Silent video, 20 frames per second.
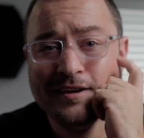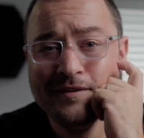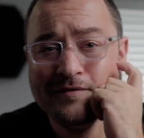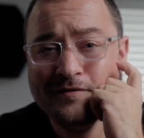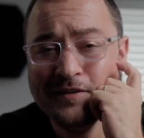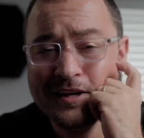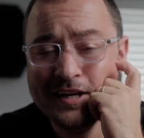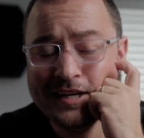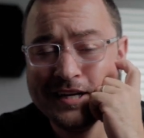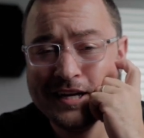
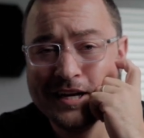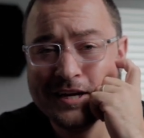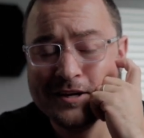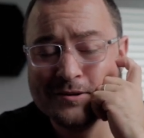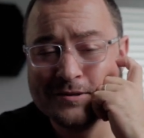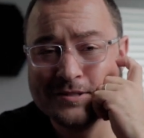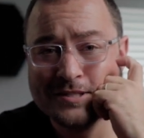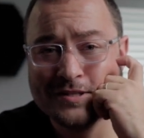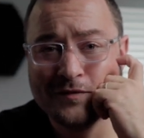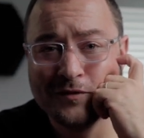
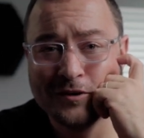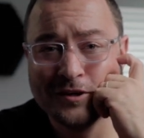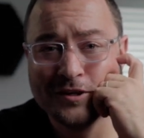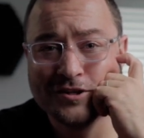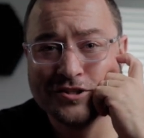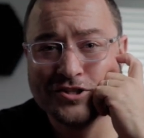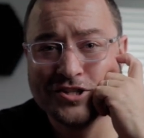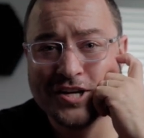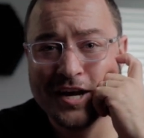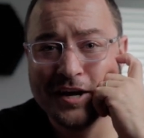videos for
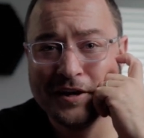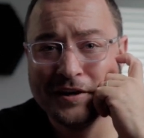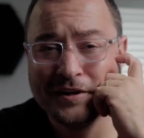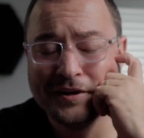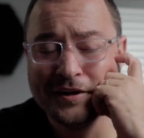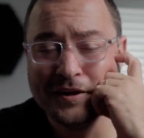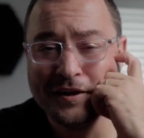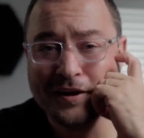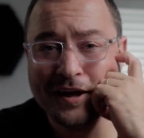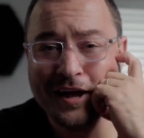your
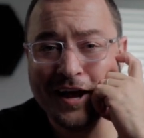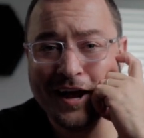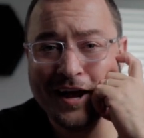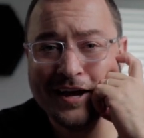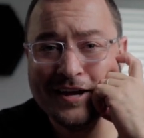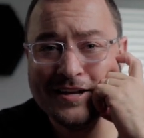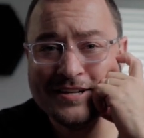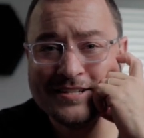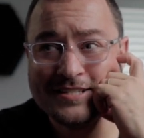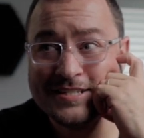channel,
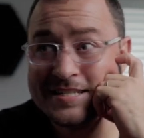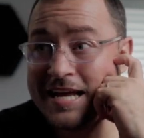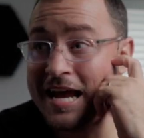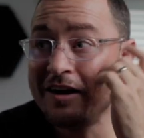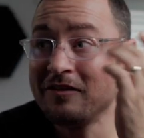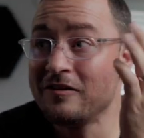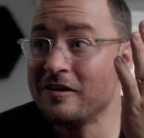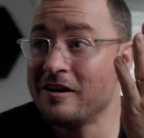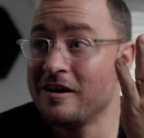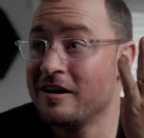and
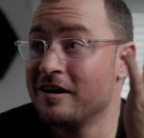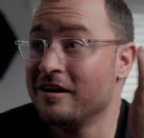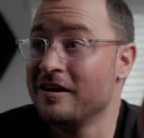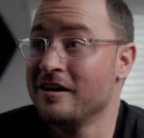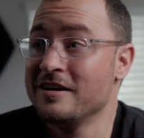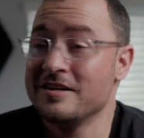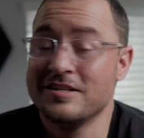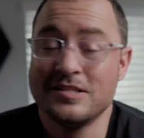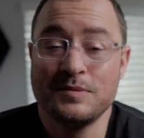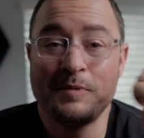Tara
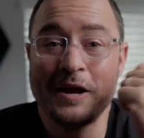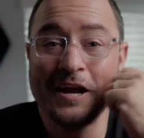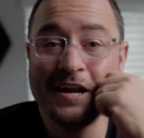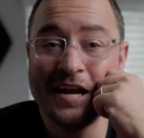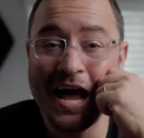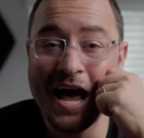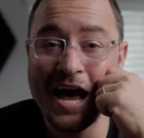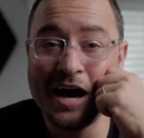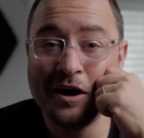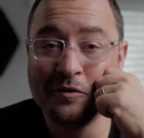spent
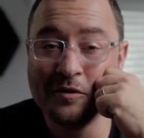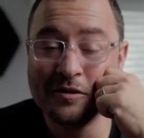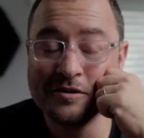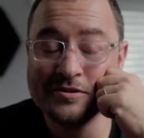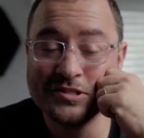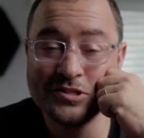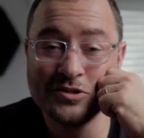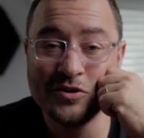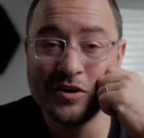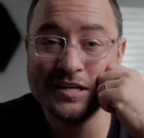
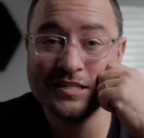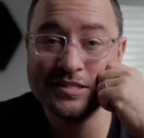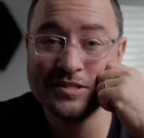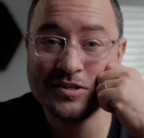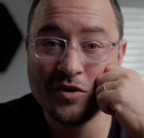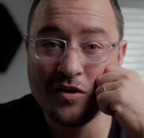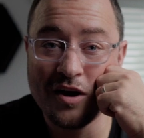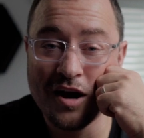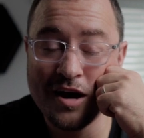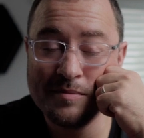hours
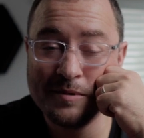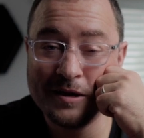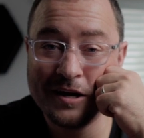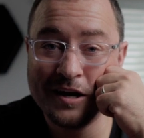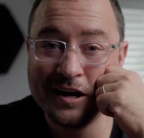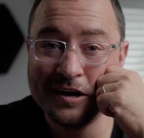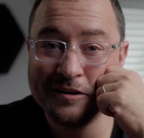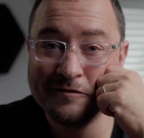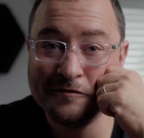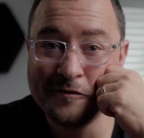
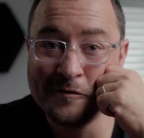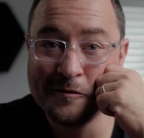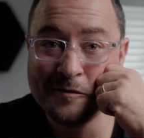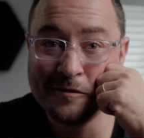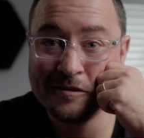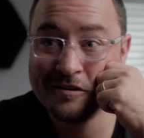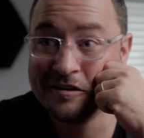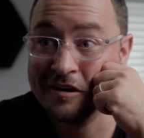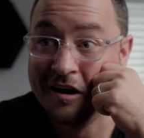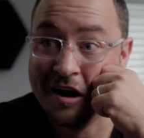transcribing
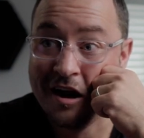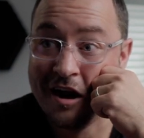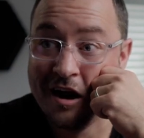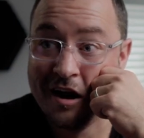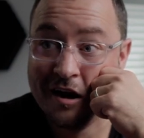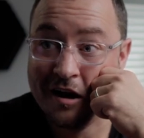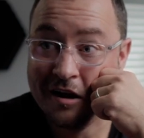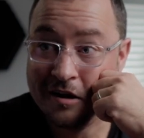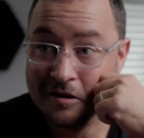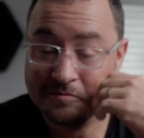for
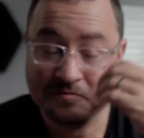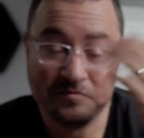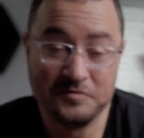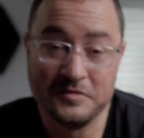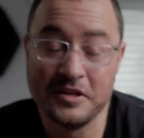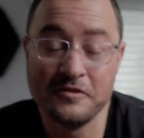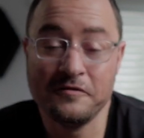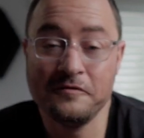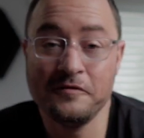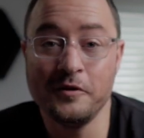
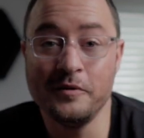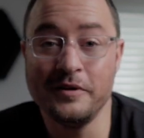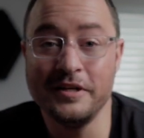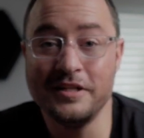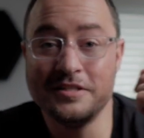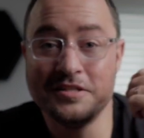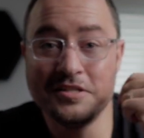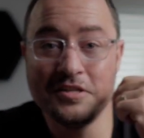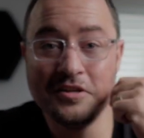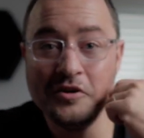the
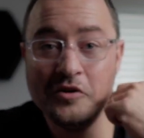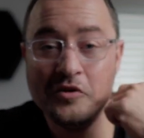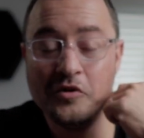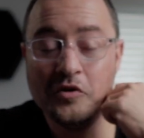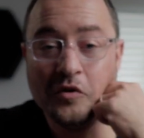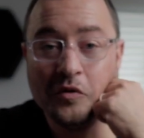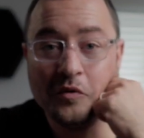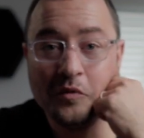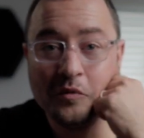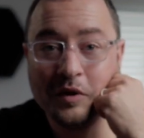Foodie
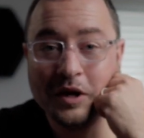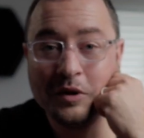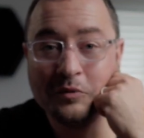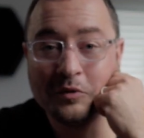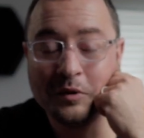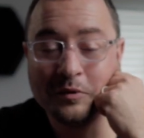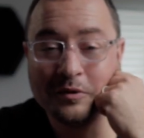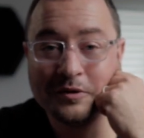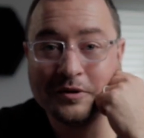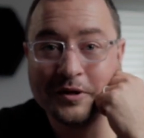2 when
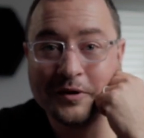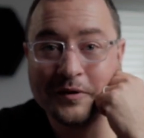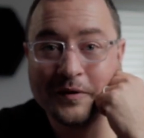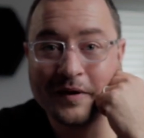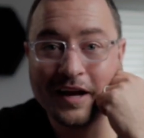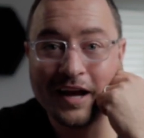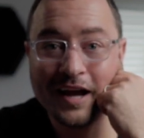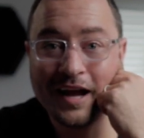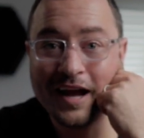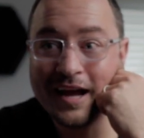we were
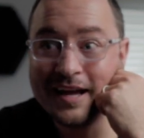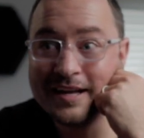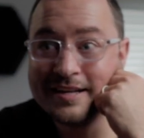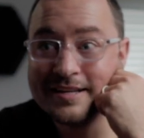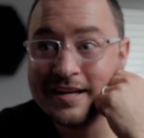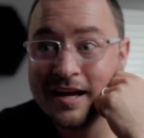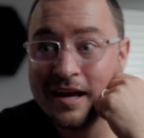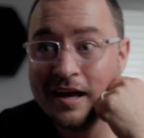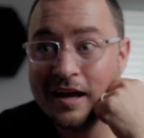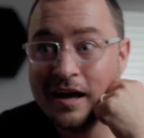doing it, and